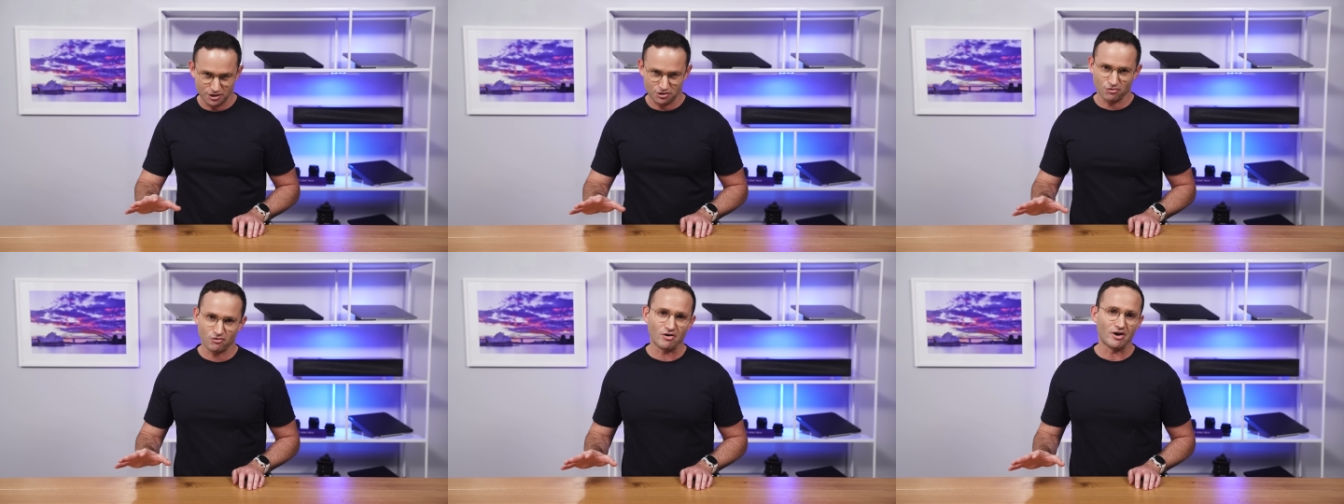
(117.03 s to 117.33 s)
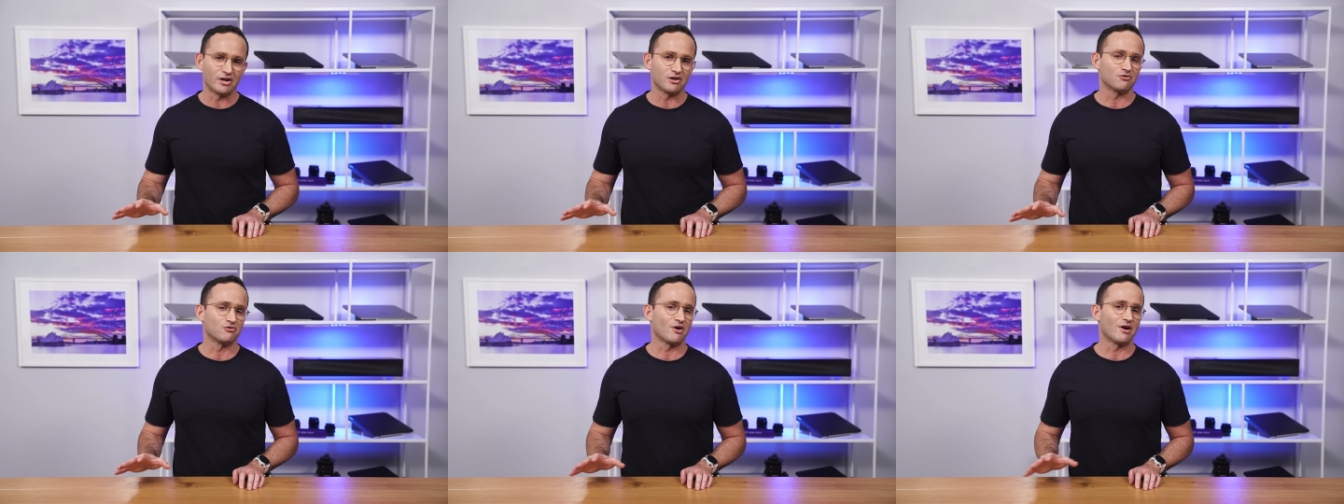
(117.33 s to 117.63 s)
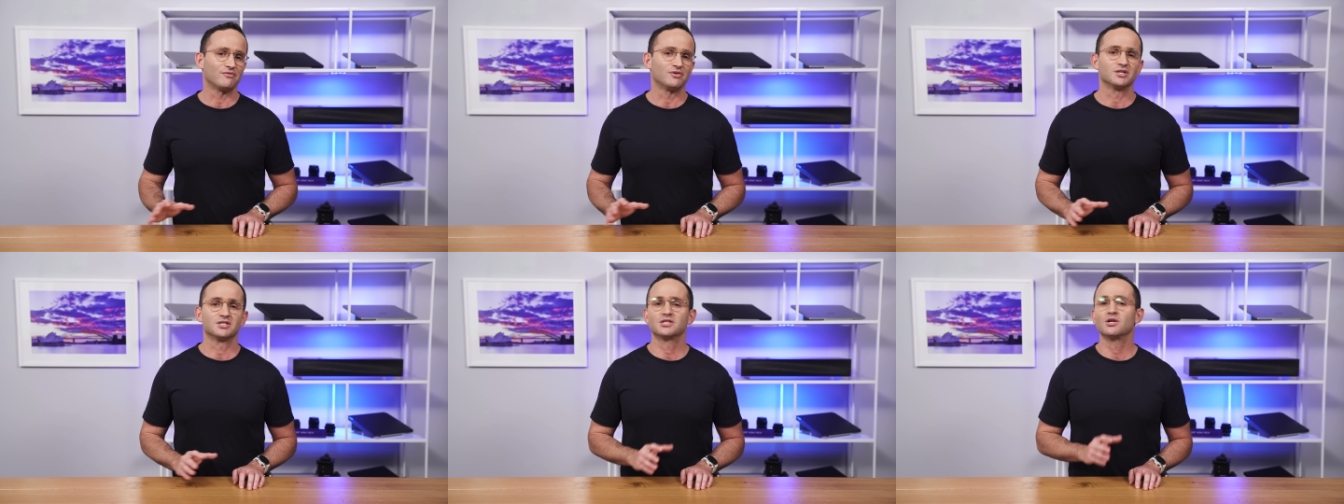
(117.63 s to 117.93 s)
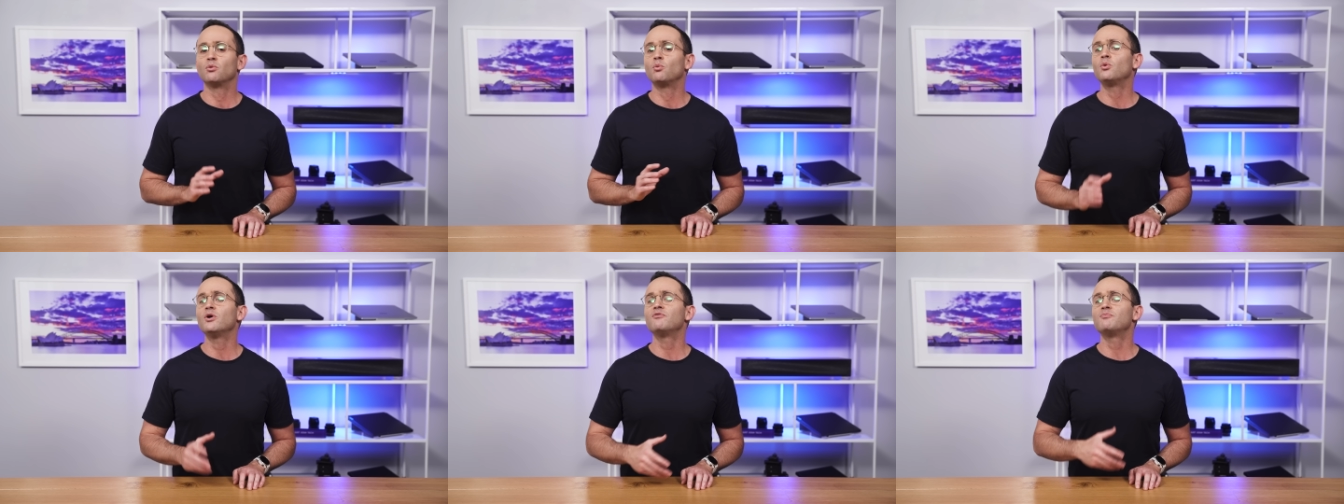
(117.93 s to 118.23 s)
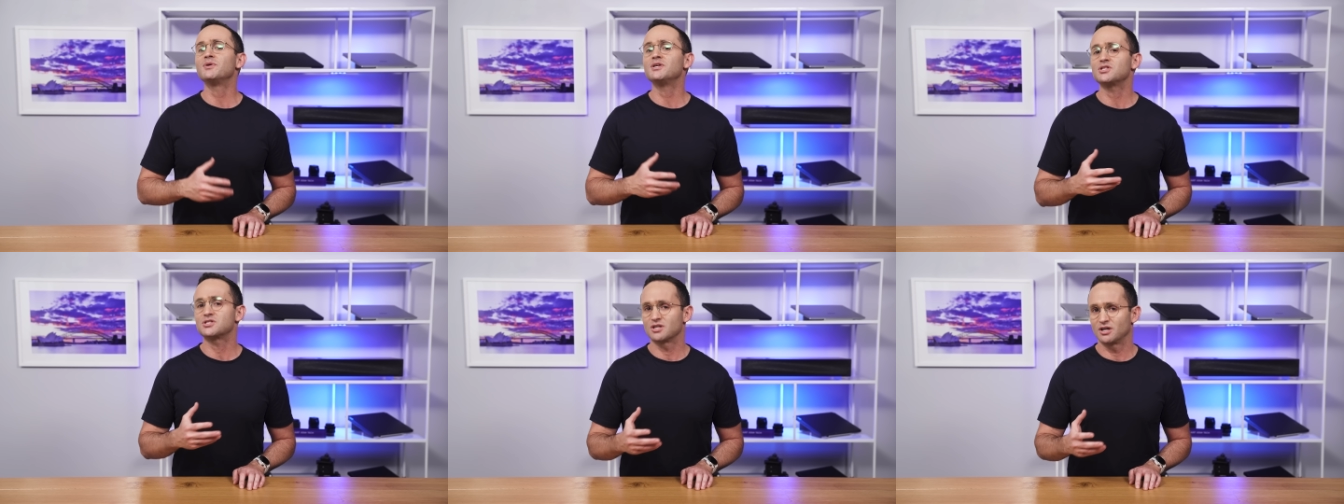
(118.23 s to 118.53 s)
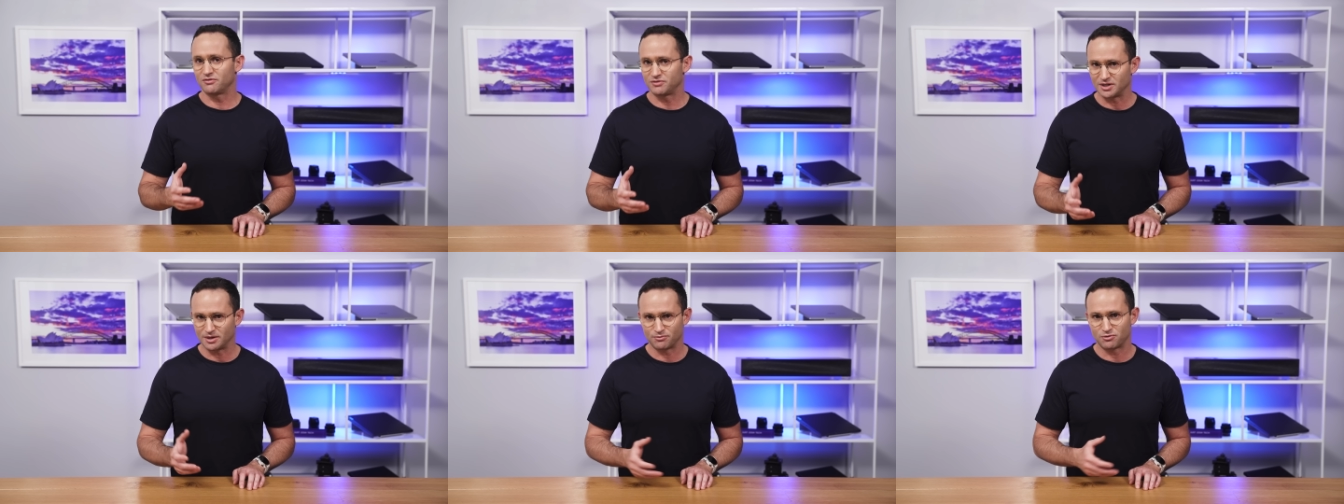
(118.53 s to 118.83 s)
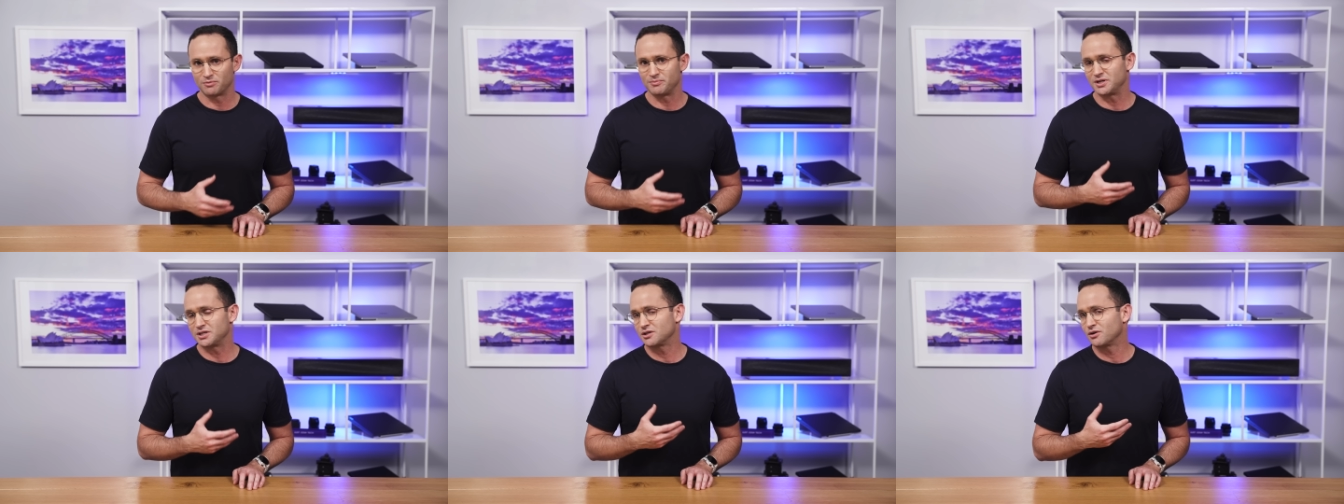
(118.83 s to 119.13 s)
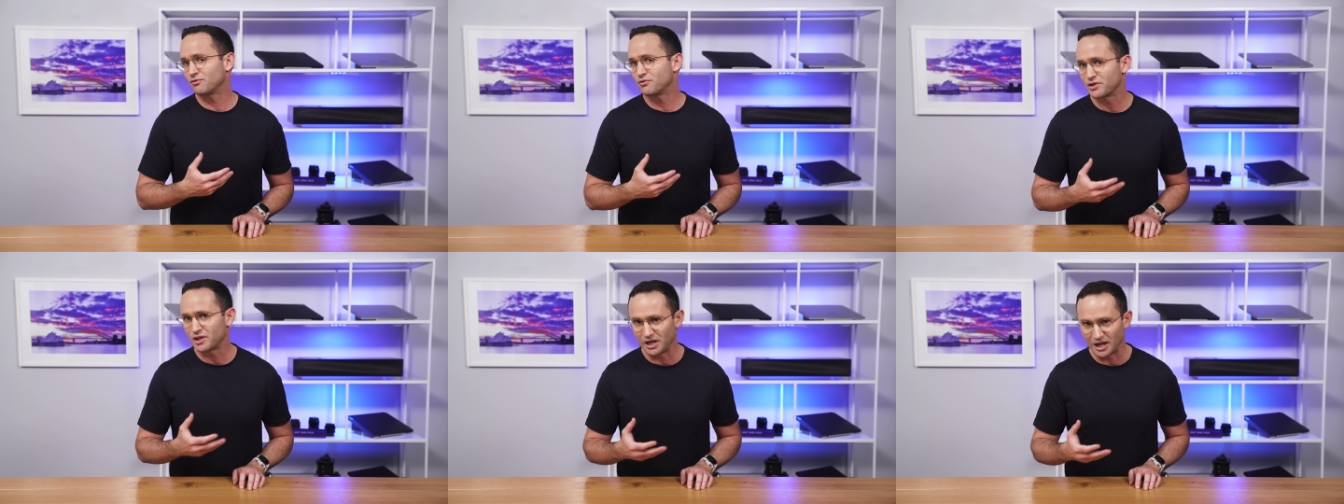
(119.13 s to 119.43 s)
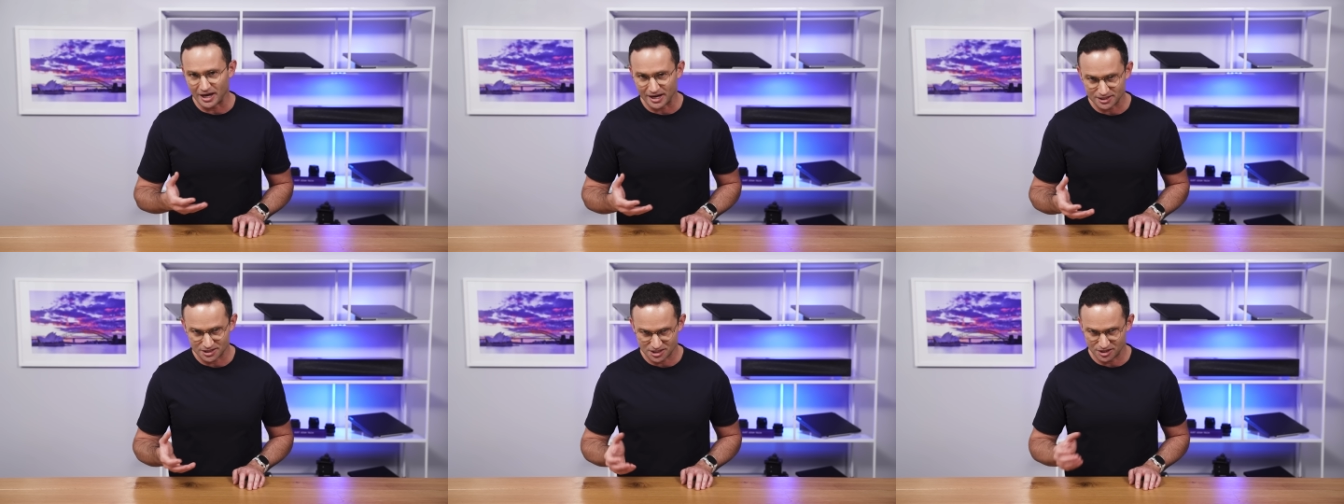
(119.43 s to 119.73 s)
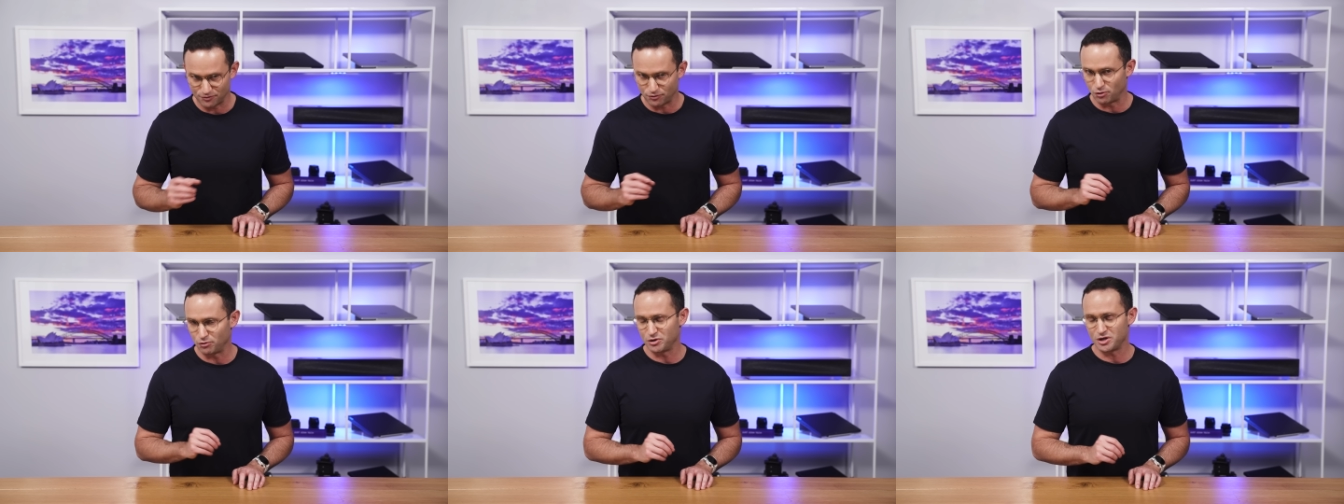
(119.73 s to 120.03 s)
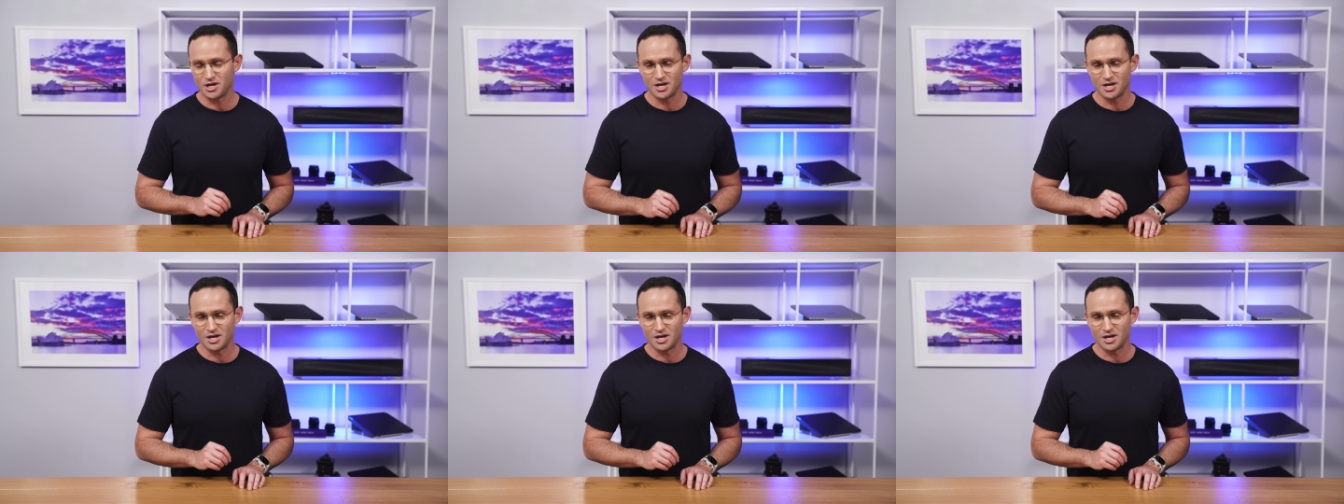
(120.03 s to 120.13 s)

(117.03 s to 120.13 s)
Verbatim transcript: integrated graphics that we've been served up from Intel for the last several